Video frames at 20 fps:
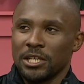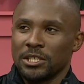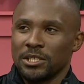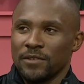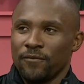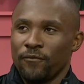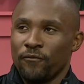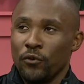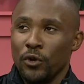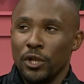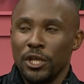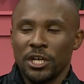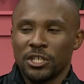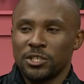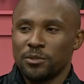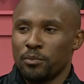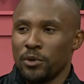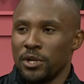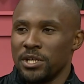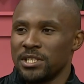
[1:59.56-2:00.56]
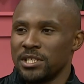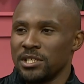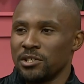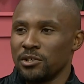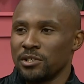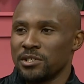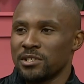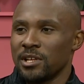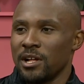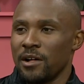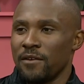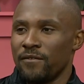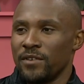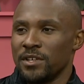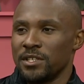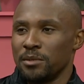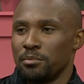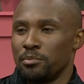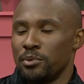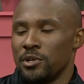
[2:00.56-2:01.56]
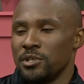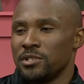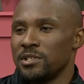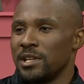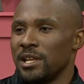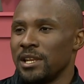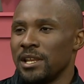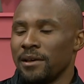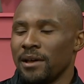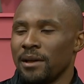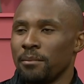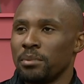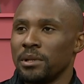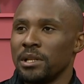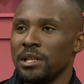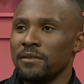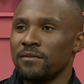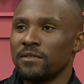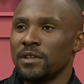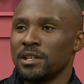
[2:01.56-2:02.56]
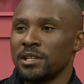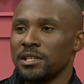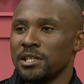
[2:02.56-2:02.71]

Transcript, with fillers: like fully expressing yourself as a person. And I believe